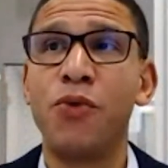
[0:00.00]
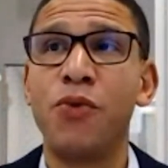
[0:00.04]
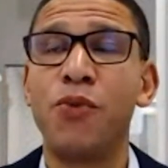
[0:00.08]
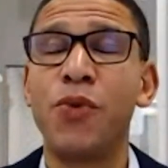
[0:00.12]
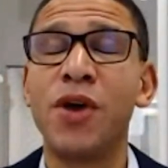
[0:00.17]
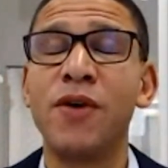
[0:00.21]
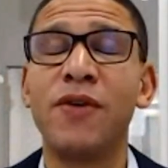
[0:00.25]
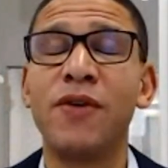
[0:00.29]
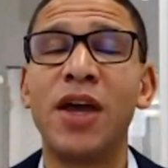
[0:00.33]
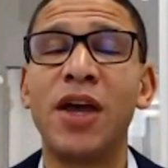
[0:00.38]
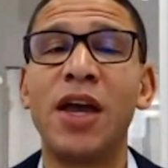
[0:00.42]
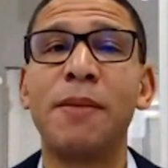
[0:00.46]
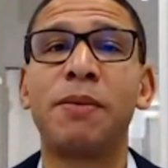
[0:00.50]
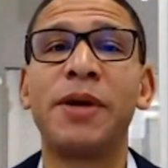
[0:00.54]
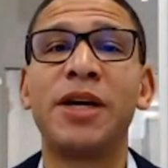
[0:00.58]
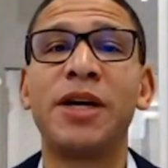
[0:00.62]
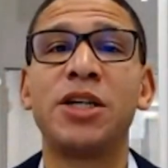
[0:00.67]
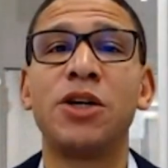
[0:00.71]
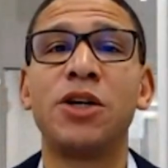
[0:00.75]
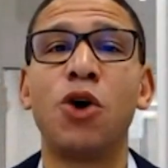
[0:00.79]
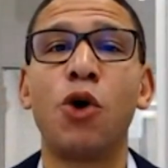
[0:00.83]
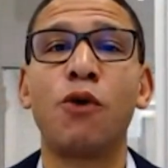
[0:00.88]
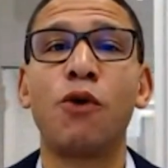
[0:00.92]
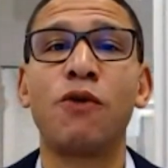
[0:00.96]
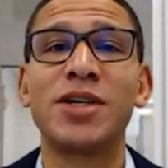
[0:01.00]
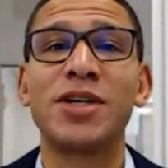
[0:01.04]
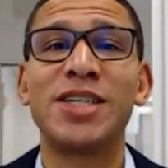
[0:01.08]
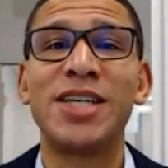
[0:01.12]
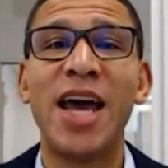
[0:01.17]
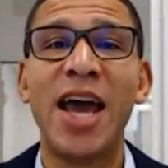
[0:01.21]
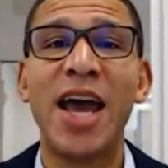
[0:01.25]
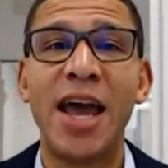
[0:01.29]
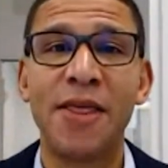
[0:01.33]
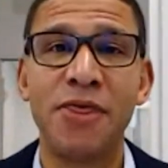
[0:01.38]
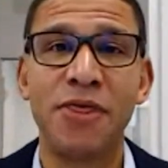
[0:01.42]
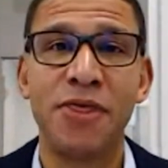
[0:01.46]
We've implemented over
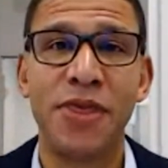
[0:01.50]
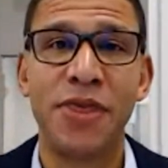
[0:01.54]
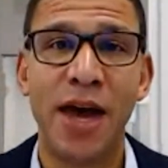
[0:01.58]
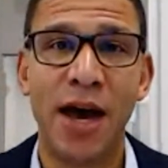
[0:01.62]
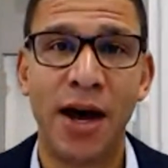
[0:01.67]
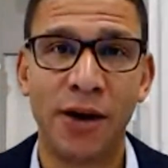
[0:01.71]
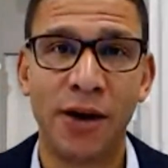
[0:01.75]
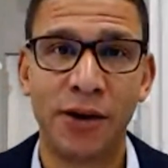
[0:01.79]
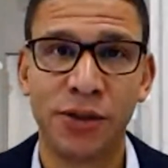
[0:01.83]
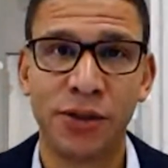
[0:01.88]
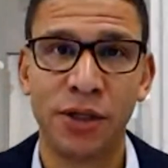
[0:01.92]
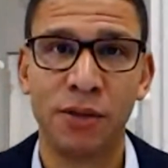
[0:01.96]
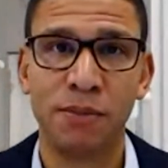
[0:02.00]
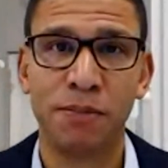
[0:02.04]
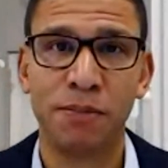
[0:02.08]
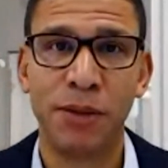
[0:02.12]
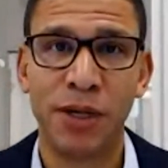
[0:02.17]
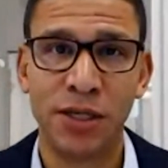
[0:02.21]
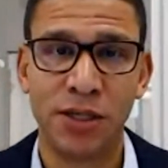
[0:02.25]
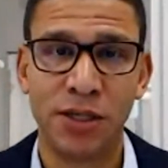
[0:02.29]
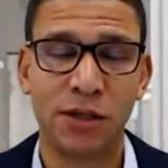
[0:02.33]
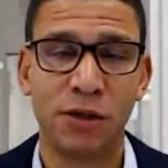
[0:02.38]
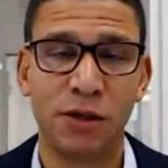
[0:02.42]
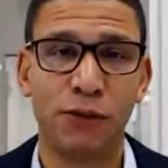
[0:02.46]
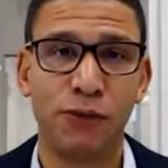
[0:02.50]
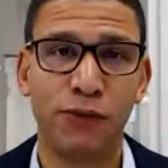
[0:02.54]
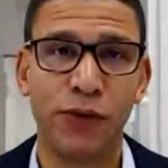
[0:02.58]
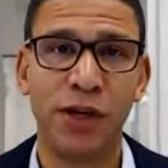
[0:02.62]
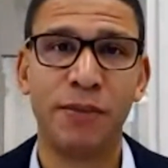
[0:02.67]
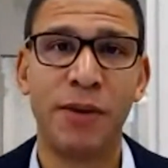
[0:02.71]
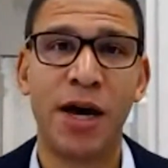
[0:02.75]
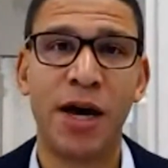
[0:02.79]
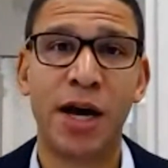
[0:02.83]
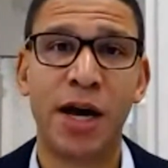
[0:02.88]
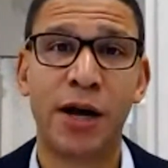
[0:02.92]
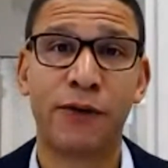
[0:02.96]
10,000 pieces of
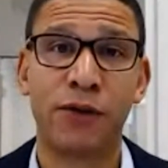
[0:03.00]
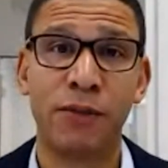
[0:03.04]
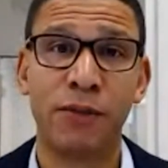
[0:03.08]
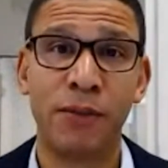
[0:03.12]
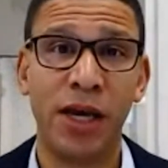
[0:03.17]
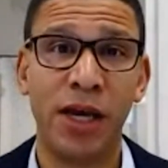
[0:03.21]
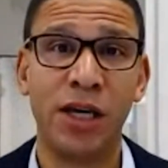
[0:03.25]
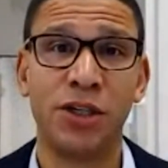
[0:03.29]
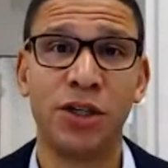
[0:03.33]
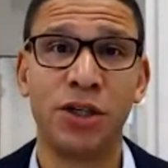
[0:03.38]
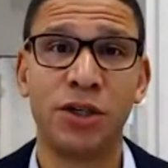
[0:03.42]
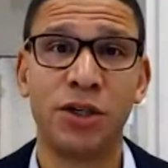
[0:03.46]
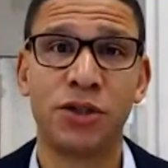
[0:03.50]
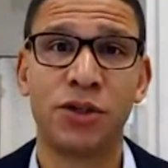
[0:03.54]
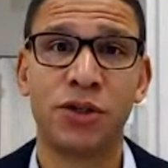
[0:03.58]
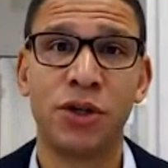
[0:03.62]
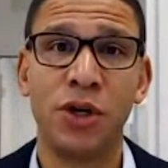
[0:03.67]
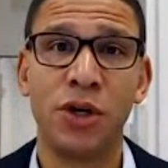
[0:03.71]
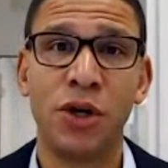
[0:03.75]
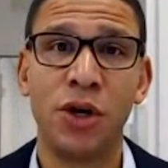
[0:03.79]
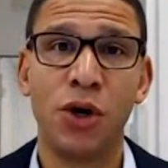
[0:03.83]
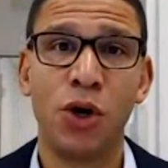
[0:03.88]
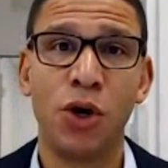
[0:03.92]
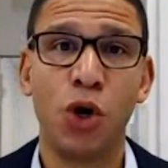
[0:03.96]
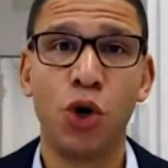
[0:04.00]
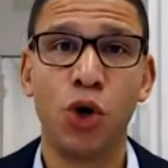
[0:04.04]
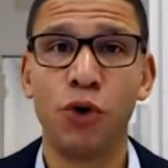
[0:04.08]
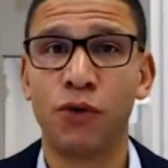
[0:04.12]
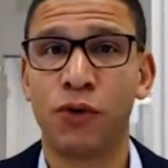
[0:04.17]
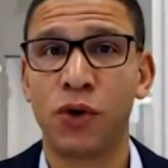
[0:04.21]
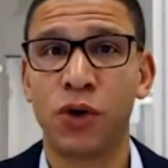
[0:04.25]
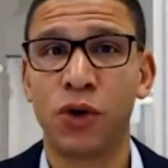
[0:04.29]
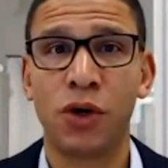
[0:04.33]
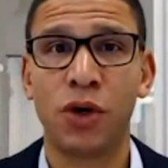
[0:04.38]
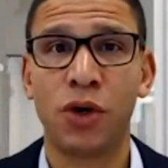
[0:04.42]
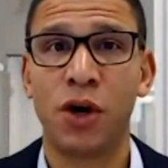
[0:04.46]
feedback from agents
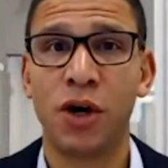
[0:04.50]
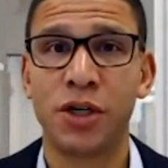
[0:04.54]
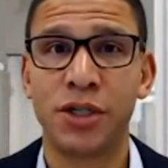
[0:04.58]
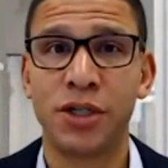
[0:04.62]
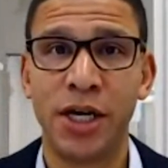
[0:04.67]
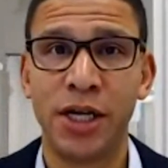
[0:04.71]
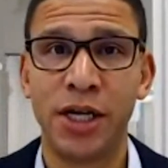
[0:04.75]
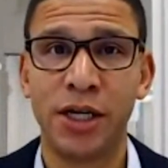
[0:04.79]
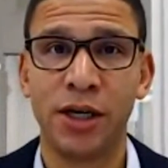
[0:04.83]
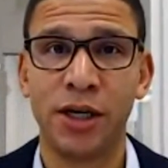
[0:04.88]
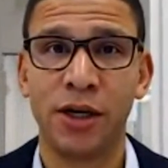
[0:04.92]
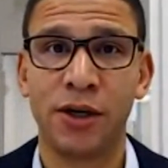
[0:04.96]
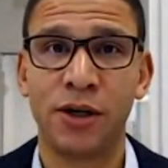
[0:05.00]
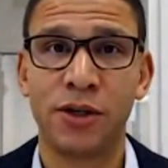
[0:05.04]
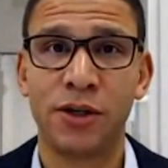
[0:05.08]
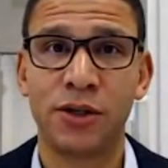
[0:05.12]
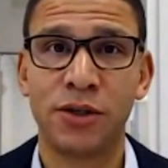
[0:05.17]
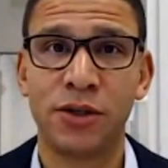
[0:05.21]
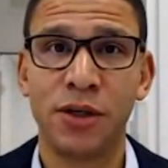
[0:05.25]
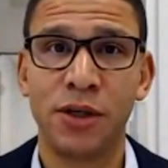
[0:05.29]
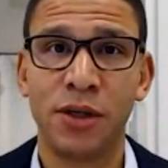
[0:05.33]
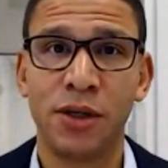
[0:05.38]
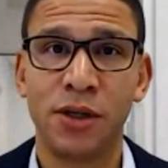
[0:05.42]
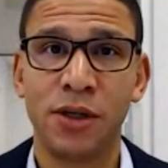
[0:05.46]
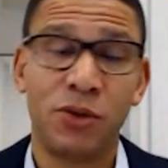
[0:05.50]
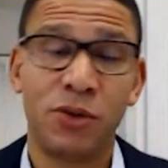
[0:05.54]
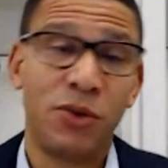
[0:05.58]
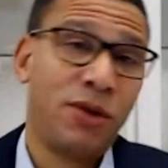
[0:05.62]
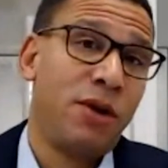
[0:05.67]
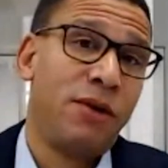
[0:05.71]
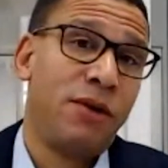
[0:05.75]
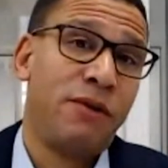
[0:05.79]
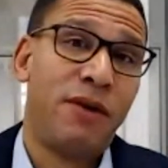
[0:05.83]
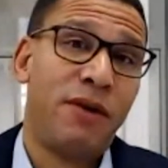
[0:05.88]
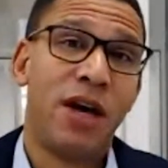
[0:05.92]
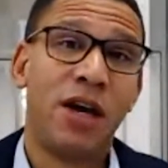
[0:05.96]
over our 10 years, because
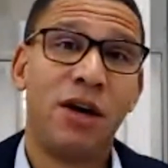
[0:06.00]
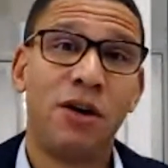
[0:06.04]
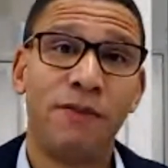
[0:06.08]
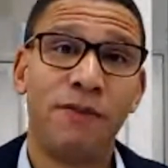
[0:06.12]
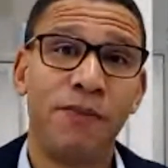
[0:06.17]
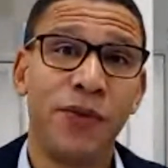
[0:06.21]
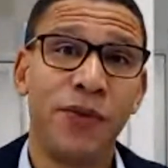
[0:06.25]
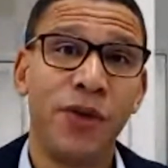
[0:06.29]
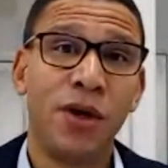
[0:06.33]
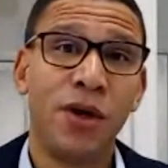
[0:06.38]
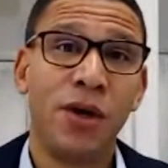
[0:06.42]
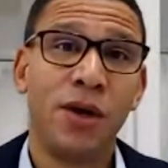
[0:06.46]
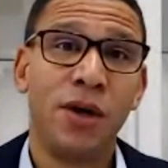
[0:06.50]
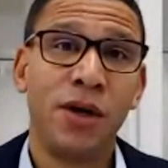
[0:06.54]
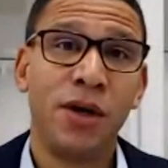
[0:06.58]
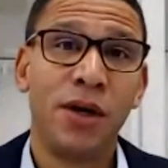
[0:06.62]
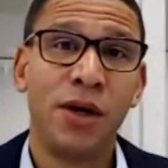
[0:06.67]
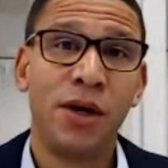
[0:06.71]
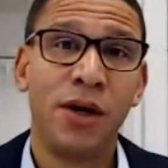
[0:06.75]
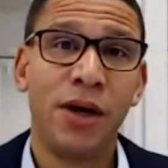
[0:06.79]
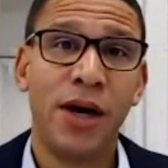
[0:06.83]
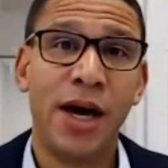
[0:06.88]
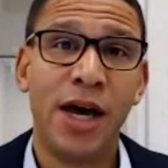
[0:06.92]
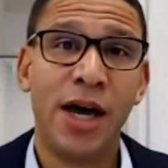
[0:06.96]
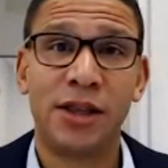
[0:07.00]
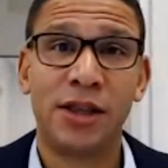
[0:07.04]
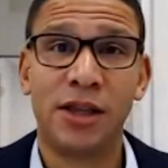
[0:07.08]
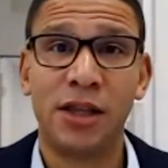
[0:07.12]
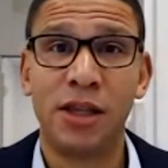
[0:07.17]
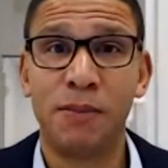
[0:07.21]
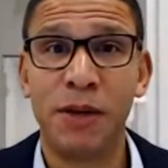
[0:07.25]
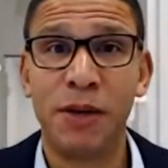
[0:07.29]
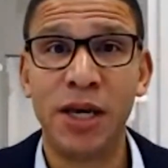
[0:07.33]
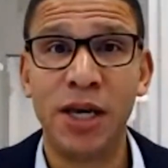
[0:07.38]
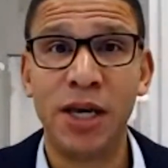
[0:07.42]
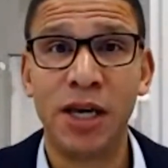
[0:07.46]
we had at
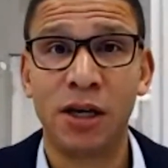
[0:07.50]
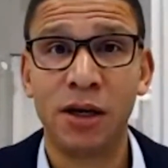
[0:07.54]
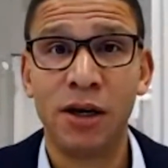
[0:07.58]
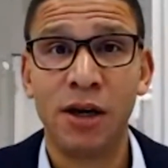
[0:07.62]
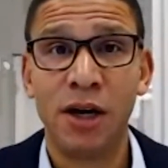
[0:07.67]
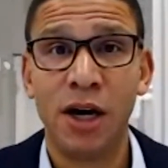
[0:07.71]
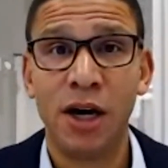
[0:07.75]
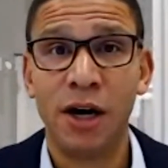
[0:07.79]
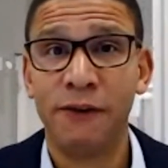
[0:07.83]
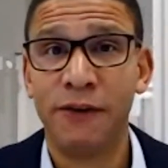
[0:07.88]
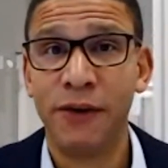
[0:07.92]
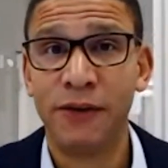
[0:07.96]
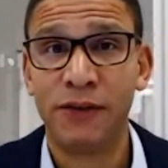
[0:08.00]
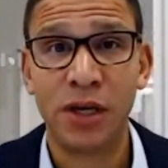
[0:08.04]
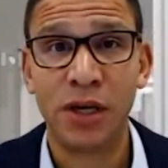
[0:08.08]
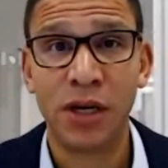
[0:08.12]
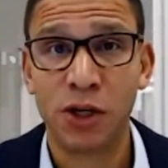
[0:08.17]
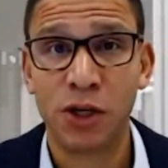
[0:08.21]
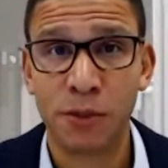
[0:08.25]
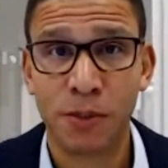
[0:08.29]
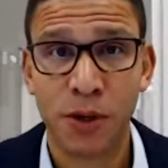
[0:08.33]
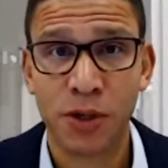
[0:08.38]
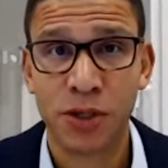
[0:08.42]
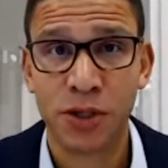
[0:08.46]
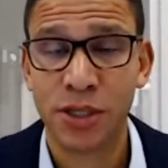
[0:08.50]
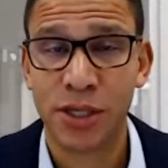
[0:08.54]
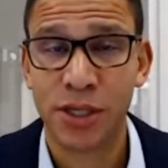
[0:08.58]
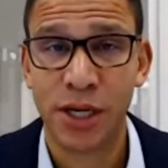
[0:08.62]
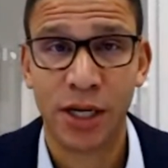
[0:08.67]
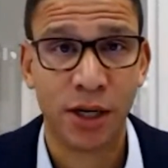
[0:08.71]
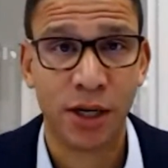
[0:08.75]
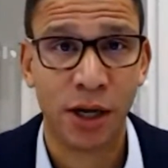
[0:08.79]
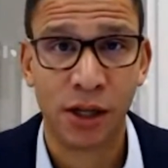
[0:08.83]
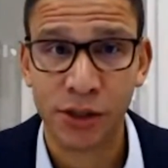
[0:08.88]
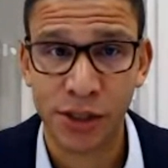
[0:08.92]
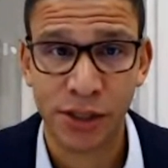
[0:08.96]
the peak a 1,500 person
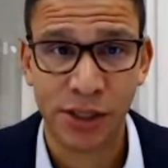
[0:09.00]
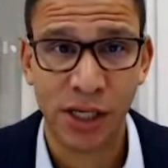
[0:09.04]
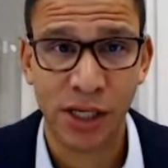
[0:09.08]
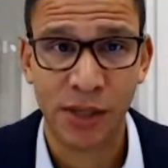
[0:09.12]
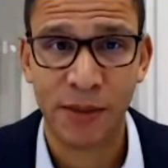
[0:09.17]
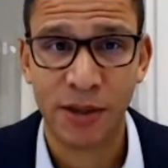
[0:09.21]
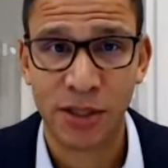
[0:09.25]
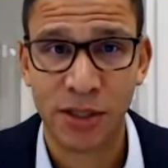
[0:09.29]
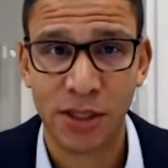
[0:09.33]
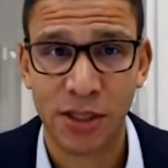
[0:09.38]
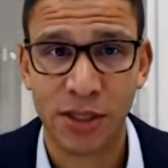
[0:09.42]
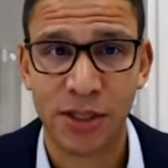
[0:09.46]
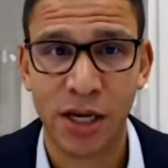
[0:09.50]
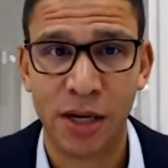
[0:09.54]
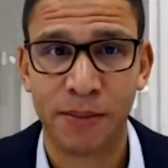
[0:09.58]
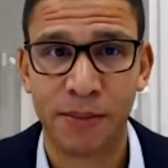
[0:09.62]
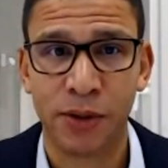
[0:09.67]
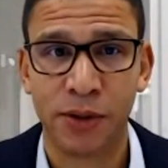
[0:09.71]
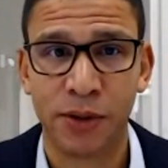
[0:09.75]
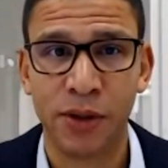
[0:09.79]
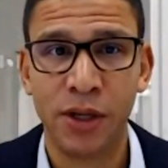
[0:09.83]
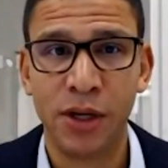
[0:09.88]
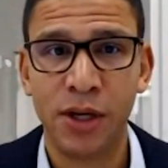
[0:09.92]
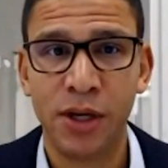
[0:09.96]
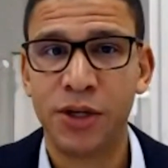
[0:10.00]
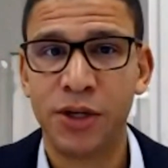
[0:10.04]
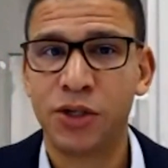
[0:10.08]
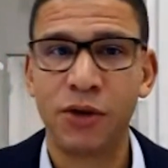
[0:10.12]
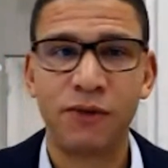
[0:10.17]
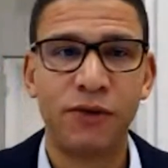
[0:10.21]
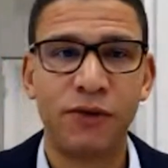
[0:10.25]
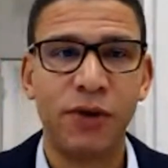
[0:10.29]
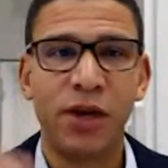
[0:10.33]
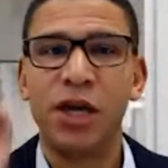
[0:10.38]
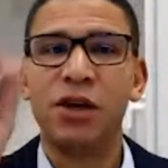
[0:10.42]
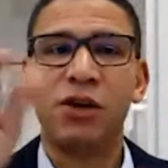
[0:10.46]
technology team as an example.
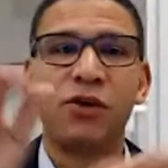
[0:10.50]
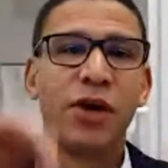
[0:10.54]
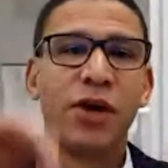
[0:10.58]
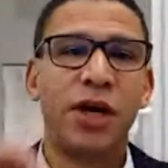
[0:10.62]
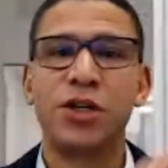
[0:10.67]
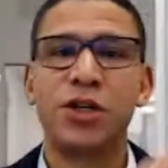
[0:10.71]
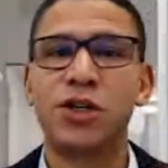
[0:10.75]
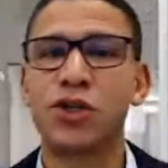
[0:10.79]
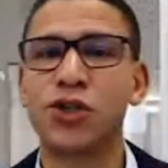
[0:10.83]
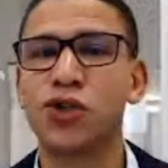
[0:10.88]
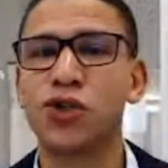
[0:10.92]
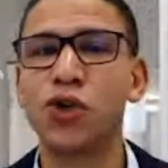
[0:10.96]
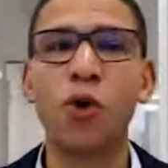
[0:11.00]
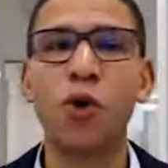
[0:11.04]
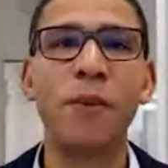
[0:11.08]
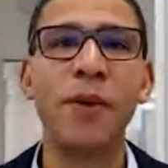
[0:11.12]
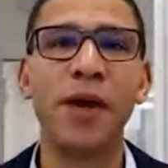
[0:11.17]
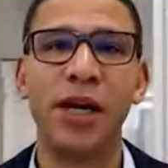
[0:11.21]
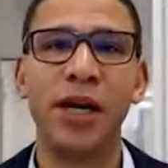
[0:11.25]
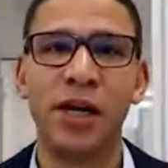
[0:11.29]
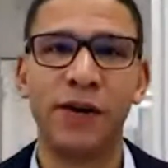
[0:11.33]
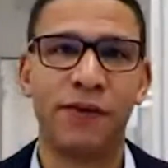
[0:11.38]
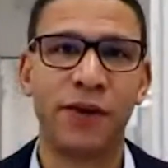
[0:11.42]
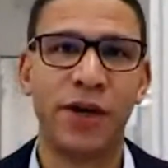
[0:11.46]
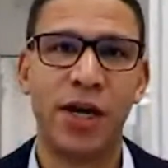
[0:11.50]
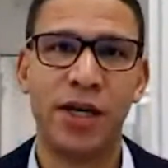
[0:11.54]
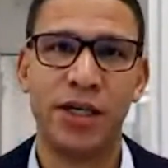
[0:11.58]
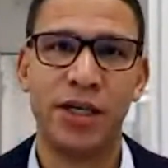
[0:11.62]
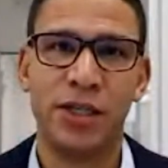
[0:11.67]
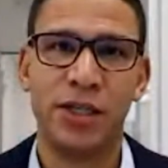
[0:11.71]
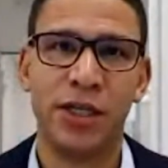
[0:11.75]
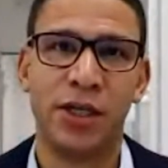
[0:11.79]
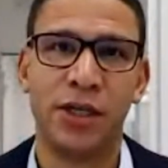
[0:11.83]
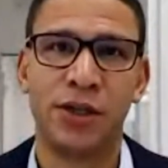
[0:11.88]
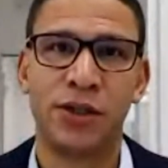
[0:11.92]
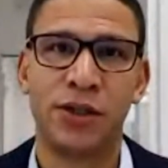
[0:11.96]
So we've integrated so many different
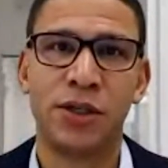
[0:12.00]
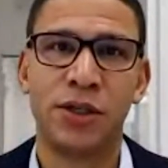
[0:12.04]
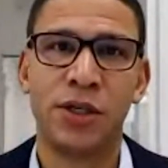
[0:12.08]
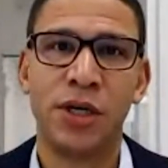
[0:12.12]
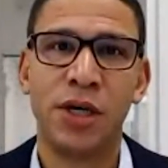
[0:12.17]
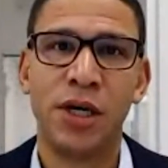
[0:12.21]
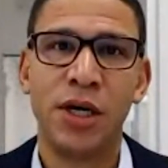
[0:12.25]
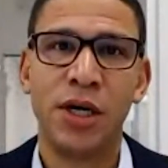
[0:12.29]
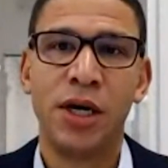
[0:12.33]
ideas.